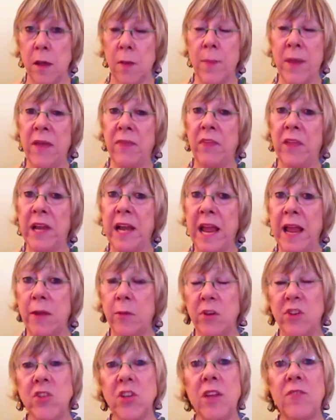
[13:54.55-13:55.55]
about the
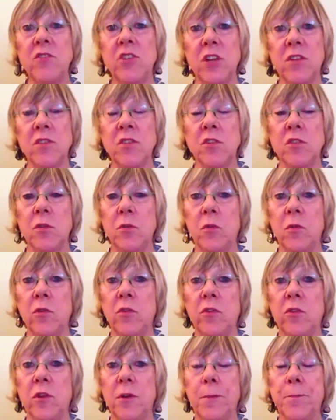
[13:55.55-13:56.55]
language I've just
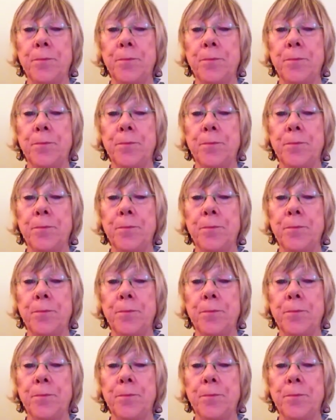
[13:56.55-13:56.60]
taught.